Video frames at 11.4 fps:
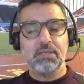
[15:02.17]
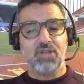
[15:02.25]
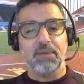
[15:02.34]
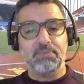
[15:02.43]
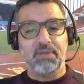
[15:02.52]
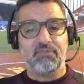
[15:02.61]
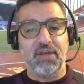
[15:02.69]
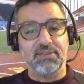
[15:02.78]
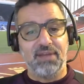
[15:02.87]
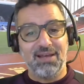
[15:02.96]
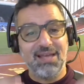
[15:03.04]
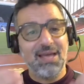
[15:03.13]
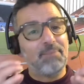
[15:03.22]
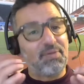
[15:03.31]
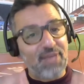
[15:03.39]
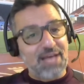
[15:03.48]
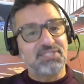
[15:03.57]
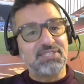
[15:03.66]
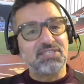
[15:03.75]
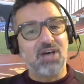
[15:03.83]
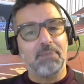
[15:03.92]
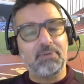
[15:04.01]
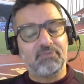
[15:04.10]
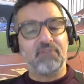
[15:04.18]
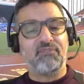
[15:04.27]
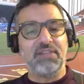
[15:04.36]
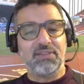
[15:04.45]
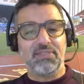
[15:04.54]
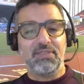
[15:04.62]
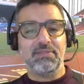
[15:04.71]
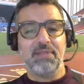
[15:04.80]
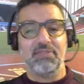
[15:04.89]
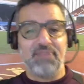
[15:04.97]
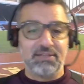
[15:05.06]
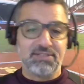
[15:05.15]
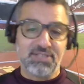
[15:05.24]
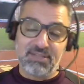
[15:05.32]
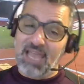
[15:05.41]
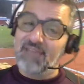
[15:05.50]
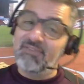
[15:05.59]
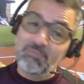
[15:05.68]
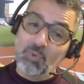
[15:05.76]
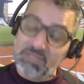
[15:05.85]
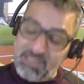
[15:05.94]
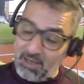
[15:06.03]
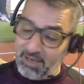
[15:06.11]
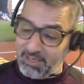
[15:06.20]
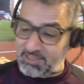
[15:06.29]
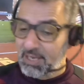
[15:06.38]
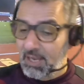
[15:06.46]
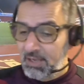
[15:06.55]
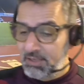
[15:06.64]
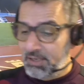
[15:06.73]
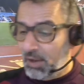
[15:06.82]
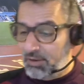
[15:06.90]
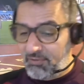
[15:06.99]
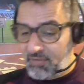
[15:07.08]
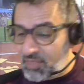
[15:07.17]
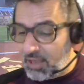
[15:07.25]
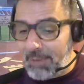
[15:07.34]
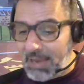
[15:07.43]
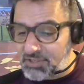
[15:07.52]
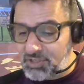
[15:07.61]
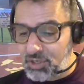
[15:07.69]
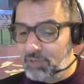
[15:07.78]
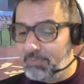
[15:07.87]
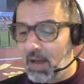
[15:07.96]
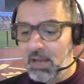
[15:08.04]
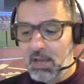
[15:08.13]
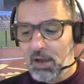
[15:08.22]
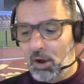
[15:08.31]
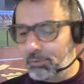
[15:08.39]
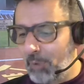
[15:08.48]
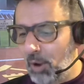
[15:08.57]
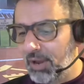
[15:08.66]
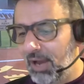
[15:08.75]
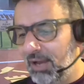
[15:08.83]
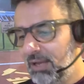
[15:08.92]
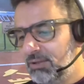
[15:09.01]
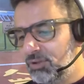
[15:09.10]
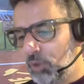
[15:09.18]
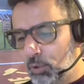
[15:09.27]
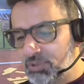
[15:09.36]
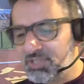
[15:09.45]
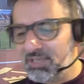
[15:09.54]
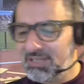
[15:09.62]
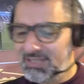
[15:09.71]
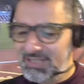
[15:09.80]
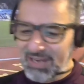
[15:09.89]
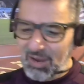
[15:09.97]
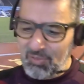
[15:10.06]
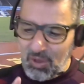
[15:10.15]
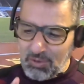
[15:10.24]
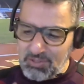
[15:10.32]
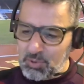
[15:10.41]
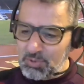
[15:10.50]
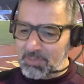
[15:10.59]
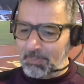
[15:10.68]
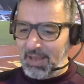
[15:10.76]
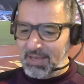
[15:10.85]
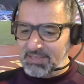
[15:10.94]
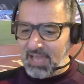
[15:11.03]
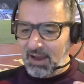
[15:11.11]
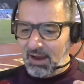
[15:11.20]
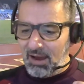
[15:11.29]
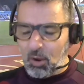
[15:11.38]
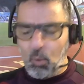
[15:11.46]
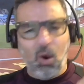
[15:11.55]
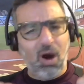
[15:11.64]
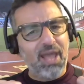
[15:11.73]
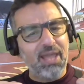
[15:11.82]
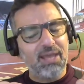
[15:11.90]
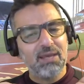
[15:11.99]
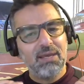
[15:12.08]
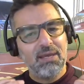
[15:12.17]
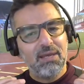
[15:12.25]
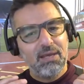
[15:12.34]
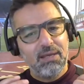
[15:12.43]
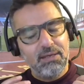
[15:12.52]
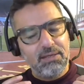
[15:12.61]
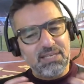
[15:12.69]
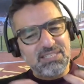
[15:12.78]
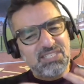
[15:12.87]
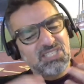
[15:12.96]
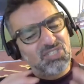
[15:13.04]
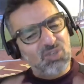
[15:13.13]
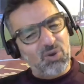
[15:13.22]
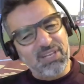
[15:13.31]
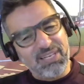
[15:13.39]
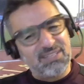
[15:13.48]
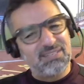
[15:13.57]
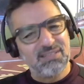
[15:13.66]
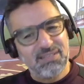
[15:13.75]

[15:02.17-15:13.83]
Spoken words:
type defender, but that's the type of defender that David Moyes likes. If you think about Zuma, Ogbonna, Dawson, those sorts of players, they're solid